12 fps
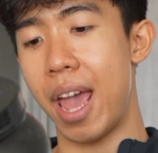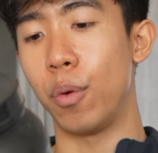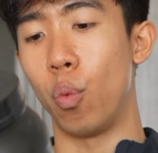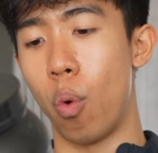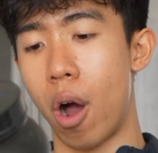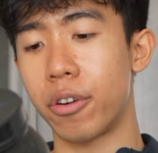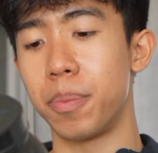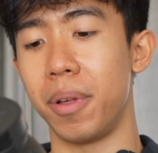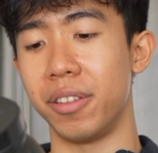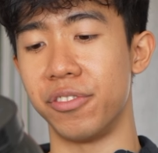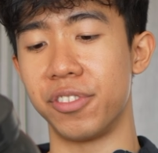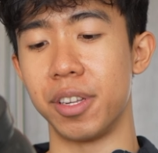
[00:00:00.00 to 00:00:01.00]
and
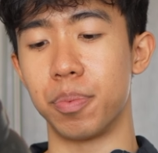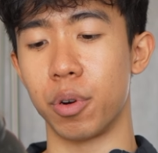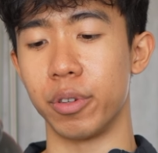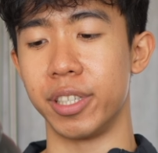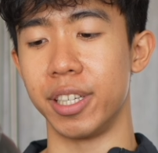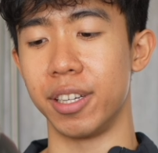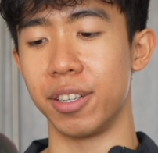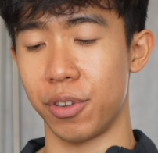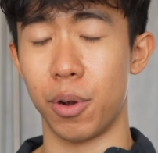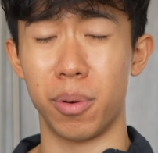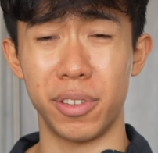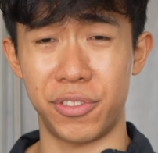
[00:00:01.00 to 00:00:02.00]
watermelon seed protein.
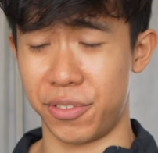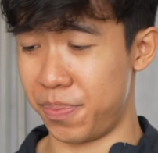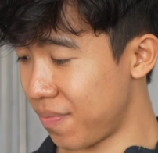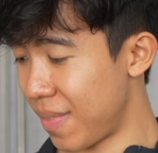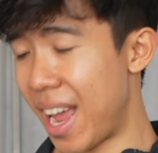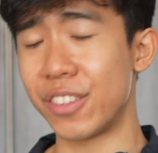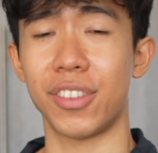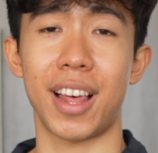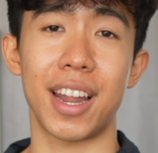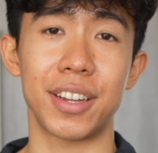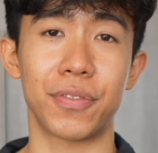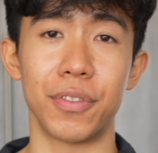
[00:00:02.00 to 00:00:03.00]
So it has a
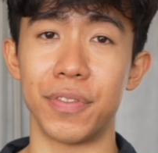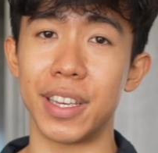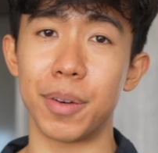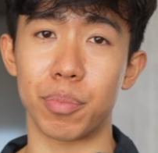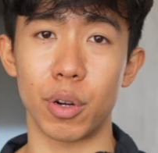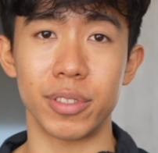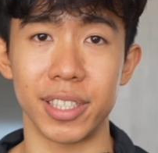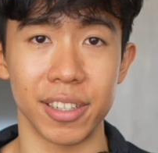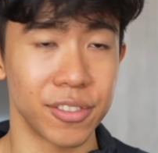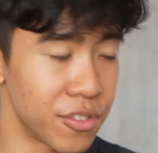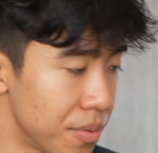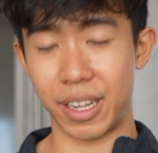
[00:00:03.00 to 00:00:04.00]
lot of different vegan
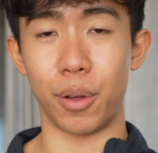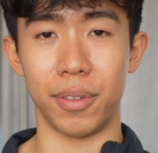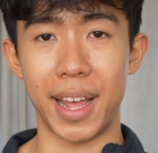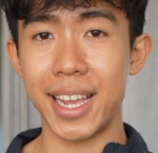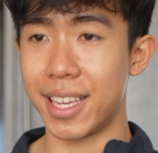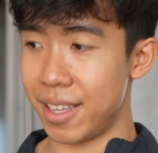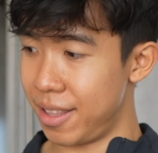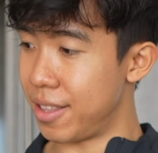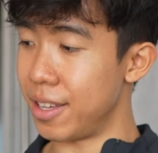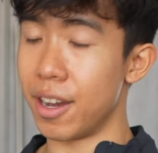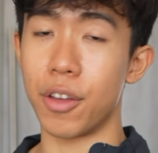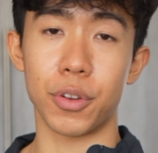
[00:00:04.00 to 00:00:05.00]
proteins. Now, like
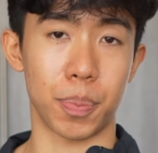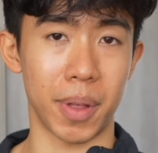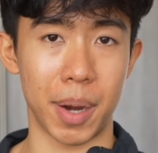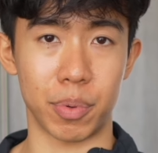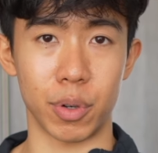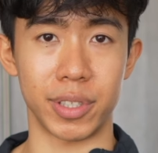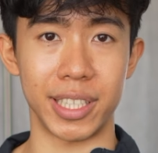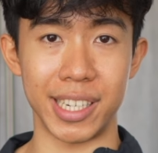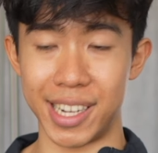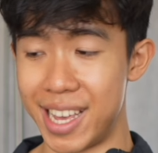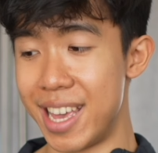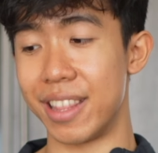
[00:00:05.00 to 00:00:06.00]
the other plant
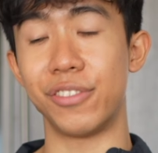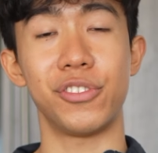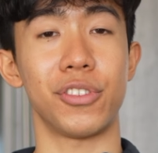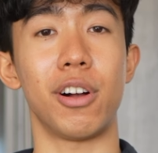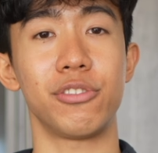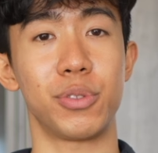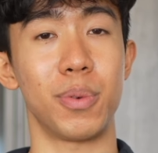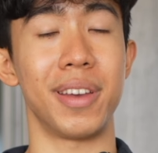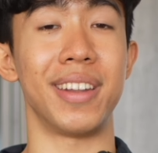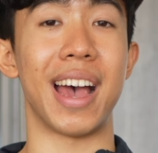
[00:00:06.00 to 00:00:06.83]
protein, this is also an